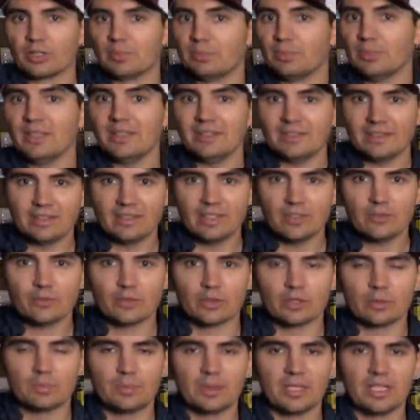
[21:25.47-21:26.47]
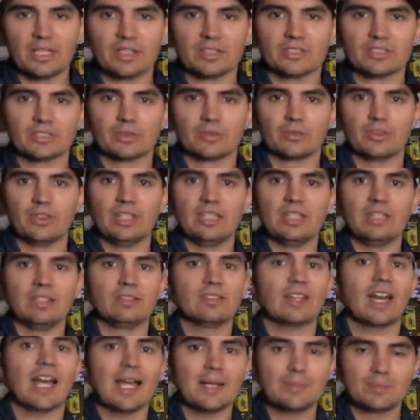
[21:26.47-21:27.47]
completely different because of the
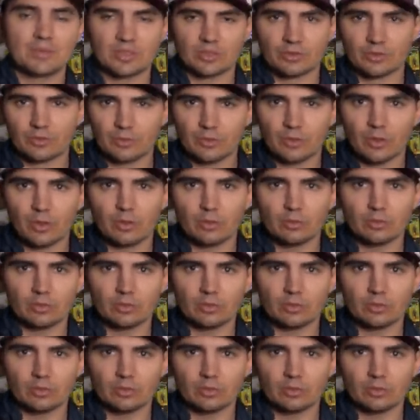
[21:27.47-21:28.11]
types of